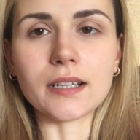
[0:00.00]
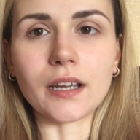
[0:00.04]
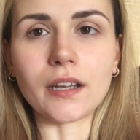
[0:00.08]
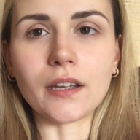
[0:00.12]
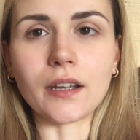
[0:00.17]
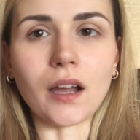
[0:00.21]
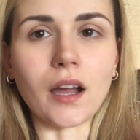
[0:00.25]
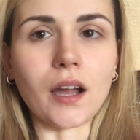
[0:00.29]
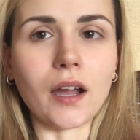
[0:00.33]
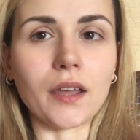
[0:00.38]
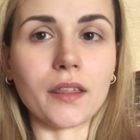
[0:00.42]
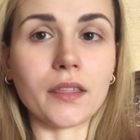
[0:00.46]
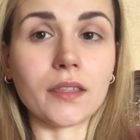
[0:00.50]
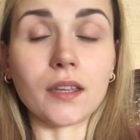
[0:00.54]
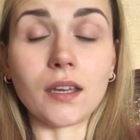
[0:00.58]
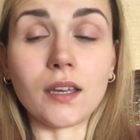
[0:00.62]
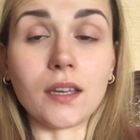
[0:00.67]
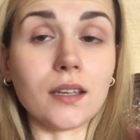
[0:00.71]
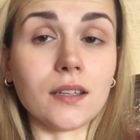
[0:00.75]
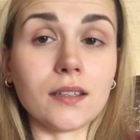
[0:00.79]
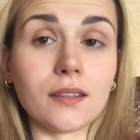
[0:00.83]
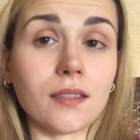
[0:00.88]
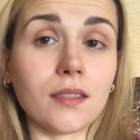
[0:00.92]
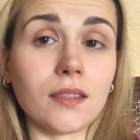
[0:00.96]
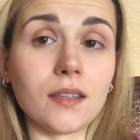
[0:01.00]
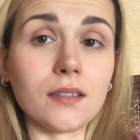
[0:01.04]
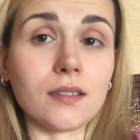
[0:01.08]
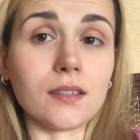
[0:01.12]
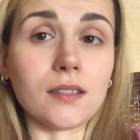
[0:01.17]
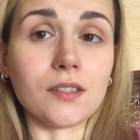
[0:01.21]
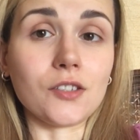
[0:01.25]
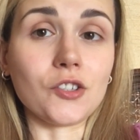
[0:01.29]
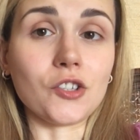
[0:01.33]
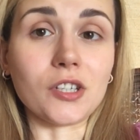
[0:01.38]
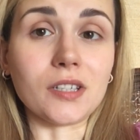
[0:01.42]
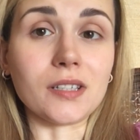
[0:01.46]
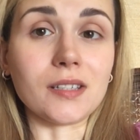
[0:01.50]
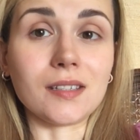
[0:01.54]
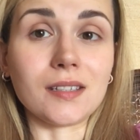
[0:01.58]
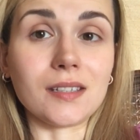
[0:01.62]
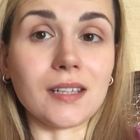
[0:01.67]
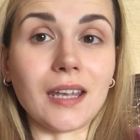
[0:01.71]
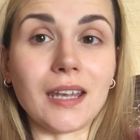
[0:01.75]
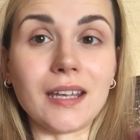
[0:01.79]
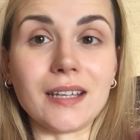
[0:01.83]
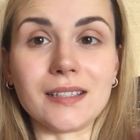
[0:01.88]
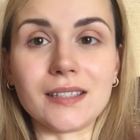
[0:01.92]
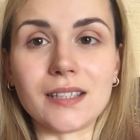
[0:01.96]
I, I think this is just
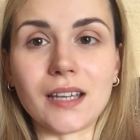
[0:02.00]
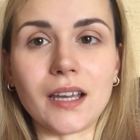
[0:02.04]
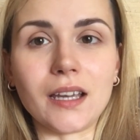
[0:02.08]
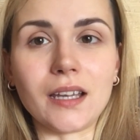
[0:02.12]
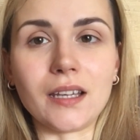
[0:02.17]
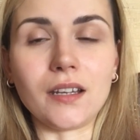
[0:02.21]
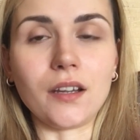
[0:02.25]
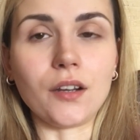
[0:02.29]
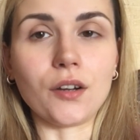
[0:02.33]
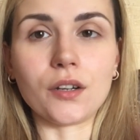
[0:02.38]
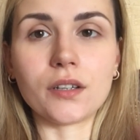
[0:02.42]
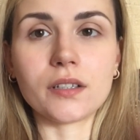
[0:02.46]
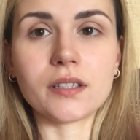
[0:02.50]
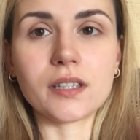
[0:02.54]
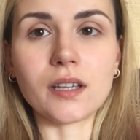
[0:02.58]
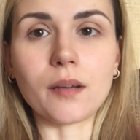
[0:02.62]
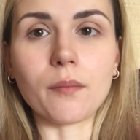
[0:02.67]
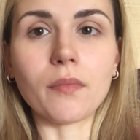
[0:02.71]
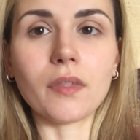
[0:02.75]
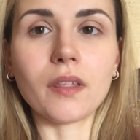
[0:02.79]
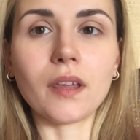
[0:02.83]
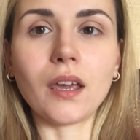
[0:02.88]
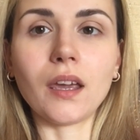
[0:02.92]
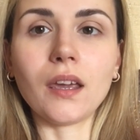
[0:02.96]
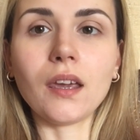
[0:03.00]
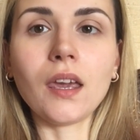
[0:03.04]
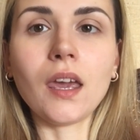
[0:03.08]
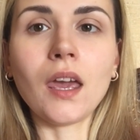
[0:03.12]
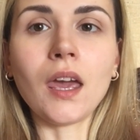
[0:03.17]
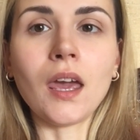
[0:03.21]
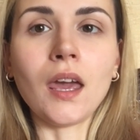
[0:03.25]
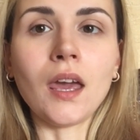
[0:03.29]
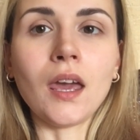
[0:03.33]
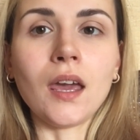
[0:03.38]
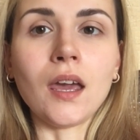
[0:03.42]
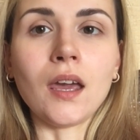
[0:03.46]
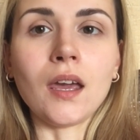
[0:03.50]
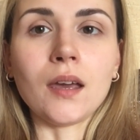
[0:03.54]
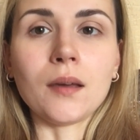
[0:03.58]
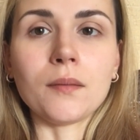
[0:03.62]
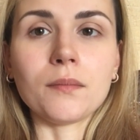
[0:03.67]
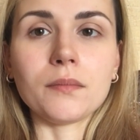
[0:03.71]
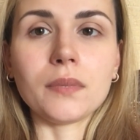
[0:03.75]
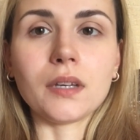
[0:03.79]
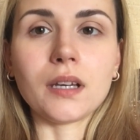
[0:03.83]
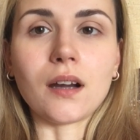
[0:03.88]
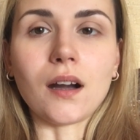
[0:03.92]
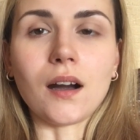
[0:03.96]
anxiety or something
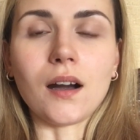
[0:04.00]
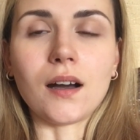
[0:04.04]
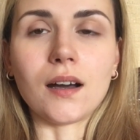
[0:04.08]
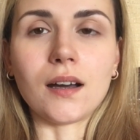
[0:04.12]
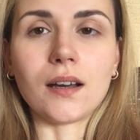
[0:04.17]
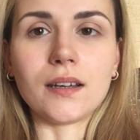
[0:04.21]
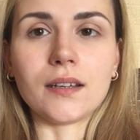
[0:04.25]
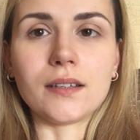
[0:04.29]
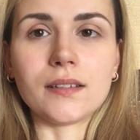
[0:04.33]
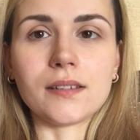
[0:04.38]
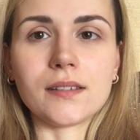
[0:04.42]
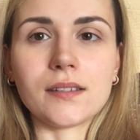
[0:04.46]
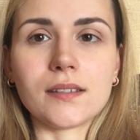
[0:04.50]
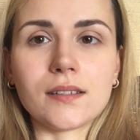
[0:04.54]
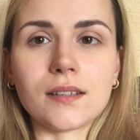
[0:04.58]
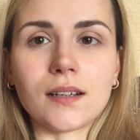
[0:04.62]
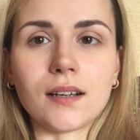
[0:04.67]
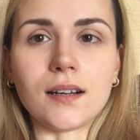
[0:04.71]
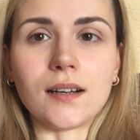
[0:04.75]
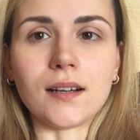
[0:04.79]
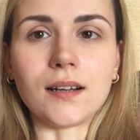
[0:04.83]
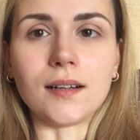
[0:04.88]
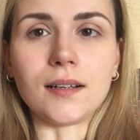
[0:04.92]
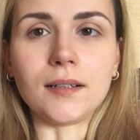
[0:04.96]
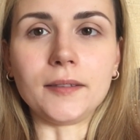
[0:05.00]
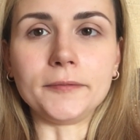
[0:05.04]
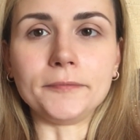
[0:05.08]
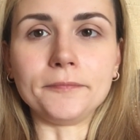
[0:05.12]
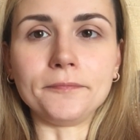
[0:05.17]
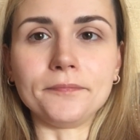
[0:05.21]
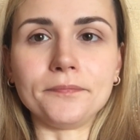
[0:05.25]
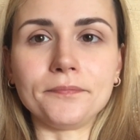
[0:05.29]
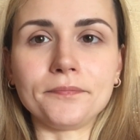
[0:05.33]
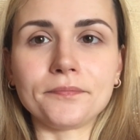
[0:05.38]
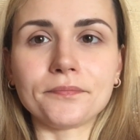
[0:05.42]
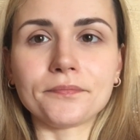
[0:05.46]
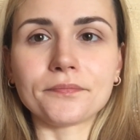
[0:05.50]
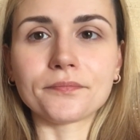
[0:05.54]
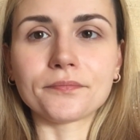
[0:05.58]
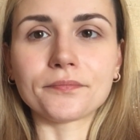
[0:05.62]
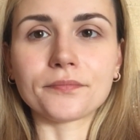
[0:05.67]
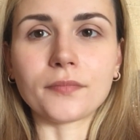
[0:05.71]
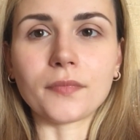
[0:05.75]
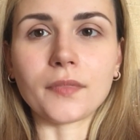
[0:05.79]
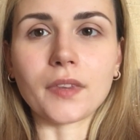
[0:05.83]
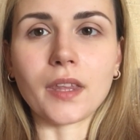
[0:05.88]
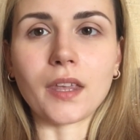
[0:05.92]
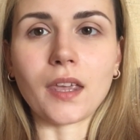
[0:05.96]
because um,
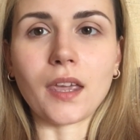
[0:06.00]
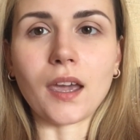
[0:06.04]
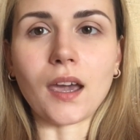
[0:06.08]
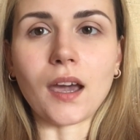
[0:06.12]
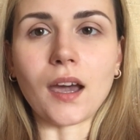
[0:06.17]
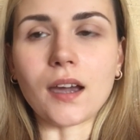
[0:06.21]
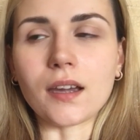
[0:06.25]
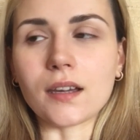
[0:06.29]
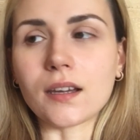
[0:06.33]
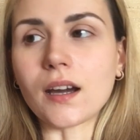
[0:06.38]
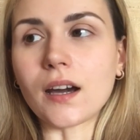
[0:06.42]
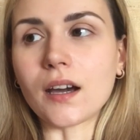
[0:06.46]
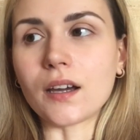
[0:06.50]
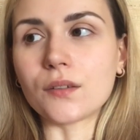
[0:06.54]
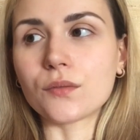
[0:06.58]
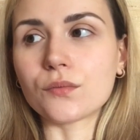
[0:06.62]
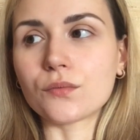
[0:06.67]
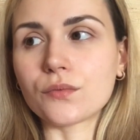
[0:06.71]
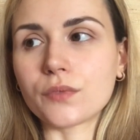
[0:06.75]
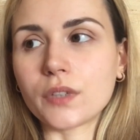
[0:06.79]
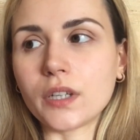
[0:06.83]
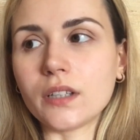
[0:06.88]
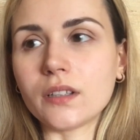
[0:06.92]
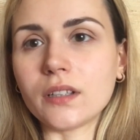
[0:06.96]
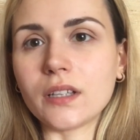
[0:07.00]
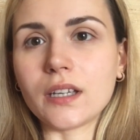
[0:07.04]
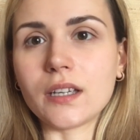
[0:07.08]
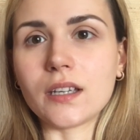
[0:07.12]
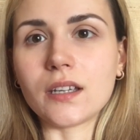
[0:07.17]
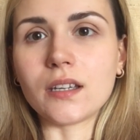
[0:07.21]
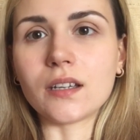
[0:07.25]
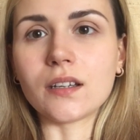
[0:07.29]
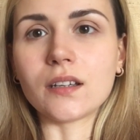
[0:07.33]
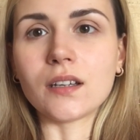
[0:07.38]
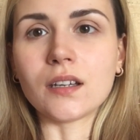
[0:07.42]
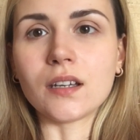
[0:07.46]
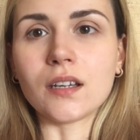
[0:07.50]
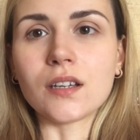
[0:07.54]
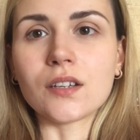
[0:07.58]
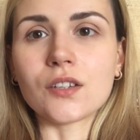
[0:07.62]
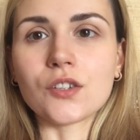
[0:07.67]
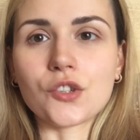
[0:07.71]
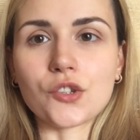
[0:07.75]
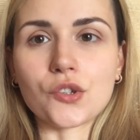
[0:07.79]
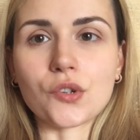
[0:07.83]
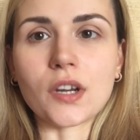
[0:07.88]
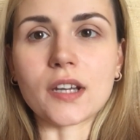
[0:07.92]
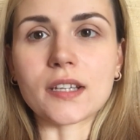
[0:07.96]
I got really
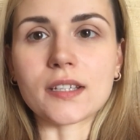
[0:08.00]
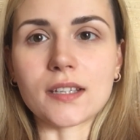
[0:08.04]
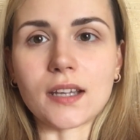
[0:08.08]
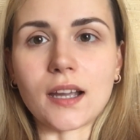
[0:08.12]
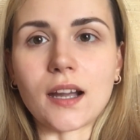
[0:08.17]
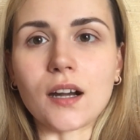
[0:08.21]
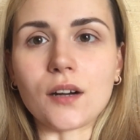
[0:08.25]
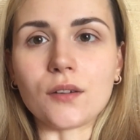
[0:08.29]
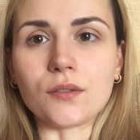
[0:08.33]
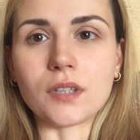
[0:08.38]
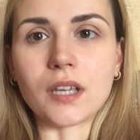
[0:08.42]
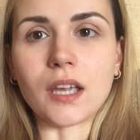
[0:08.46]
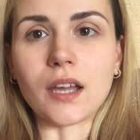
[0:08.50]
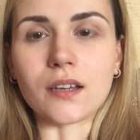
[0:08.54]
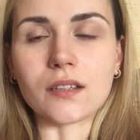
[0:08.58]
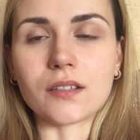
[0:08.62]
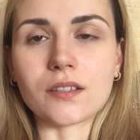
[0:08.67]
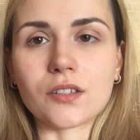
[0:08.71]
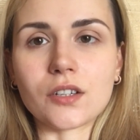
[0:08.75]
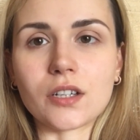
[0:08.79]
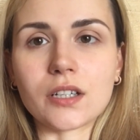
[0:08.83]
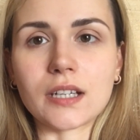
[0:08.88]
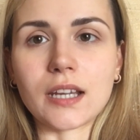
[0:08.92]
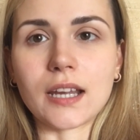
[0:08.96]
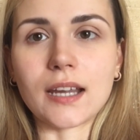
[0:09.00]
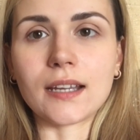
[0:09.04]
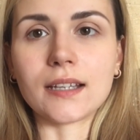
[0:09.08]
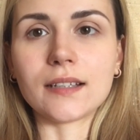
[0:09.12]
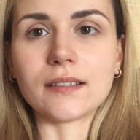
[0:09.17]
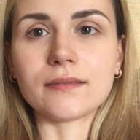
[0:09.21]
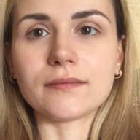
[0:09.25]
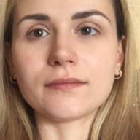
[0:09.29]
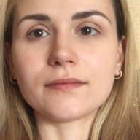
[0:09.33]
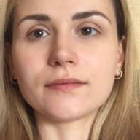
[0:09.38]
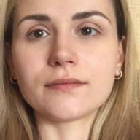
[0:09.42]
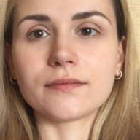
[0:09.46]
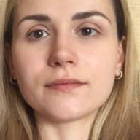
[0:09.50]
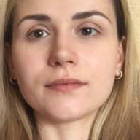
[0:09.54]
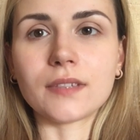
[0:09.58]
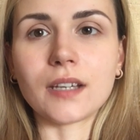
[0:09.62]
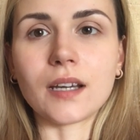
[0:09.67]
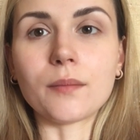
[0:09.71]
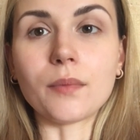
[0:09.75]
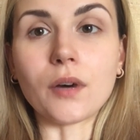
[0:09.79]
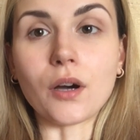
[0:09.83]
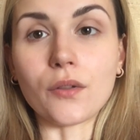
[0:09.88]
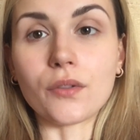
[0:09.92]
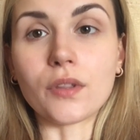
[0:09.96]
stressed out yesterday
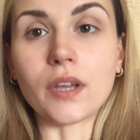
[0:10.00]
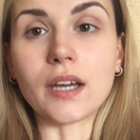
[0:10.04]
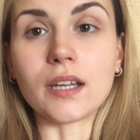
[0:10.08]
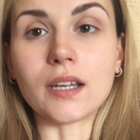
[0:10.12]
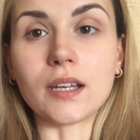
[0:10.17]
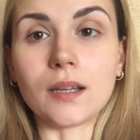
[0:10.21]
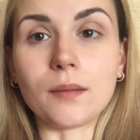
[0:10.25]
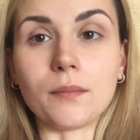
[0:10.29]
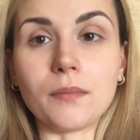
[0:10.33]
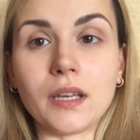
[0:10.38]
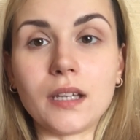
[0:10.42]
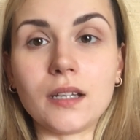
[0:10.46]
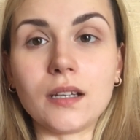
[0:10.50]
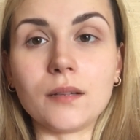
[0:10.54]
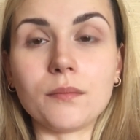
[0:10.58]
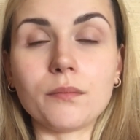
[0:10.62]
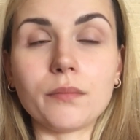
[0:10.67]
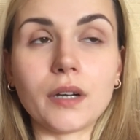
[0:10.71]
about that in a minute.